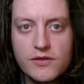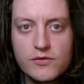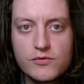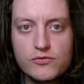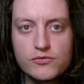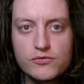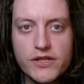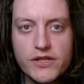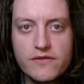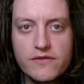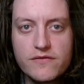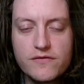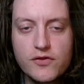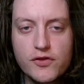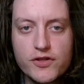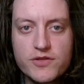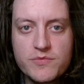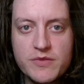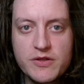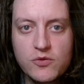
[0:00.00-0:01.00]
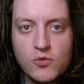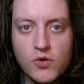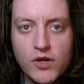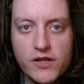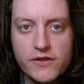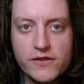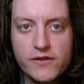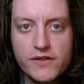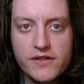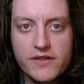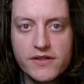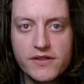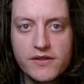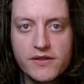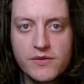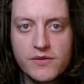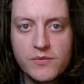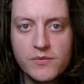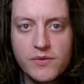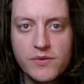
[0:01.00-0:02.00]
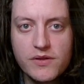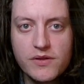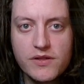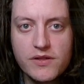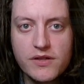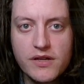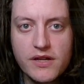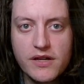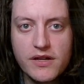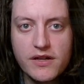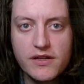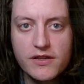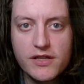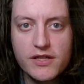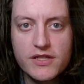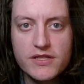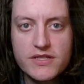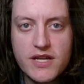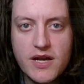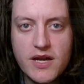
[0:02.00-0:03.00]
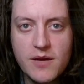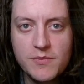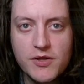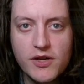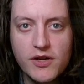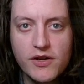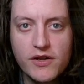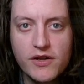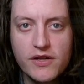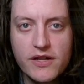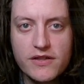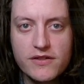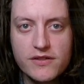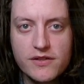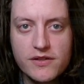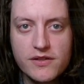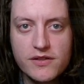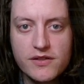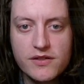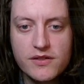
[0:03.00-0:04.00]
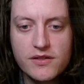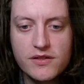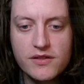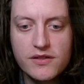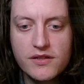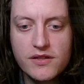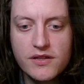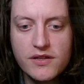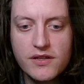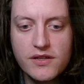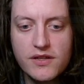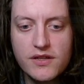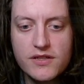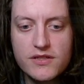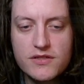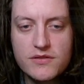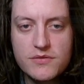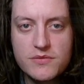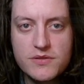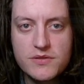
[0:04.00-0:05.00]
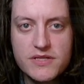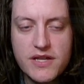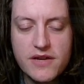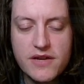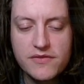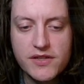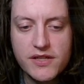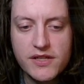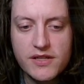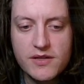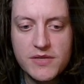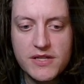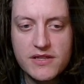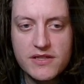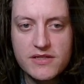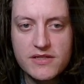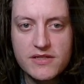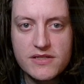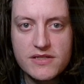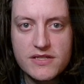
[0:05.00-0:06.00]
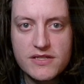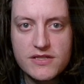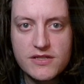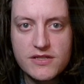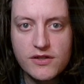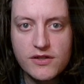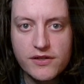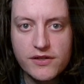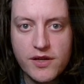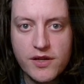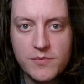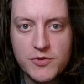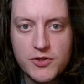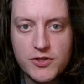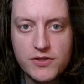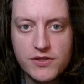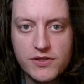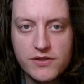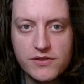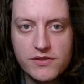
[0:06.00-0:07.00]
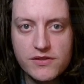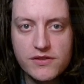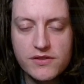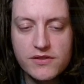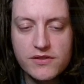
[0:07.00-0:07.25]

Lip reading: Reinforcement Walker. Look at the top card. Either it's definitely going to be the discard option here.